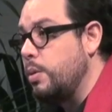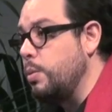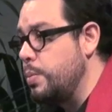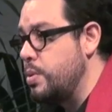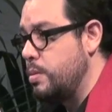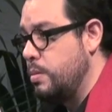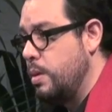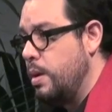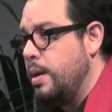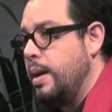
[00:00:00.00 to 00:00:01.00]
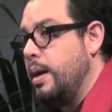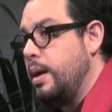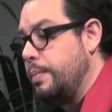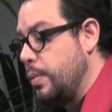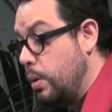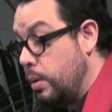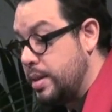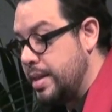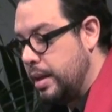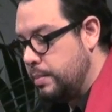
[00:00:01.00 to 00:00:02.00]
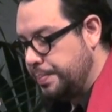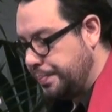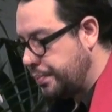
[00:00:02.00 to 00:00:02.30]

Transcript: groups, um, all the time.